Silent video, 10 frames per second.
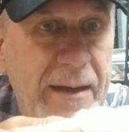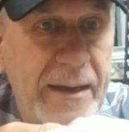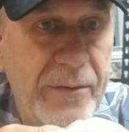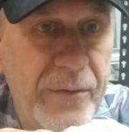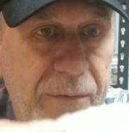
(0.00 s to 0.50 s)
I
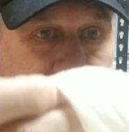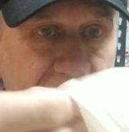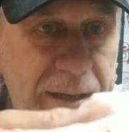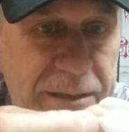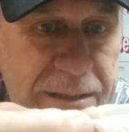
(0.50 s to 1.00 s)
don't know if you
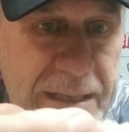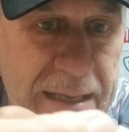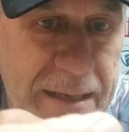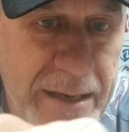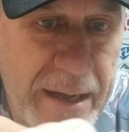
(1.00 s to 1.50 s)
can see
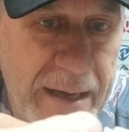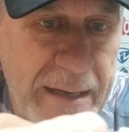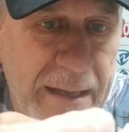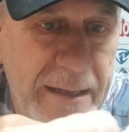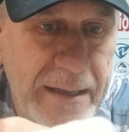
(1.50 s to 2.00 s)
it or not,
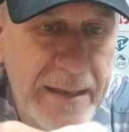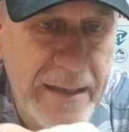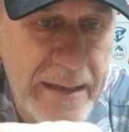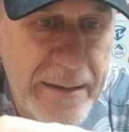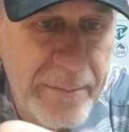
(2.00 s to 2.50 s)

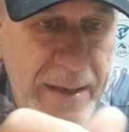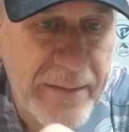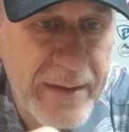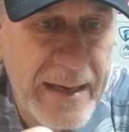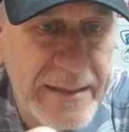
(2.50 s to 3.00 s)
but I've got it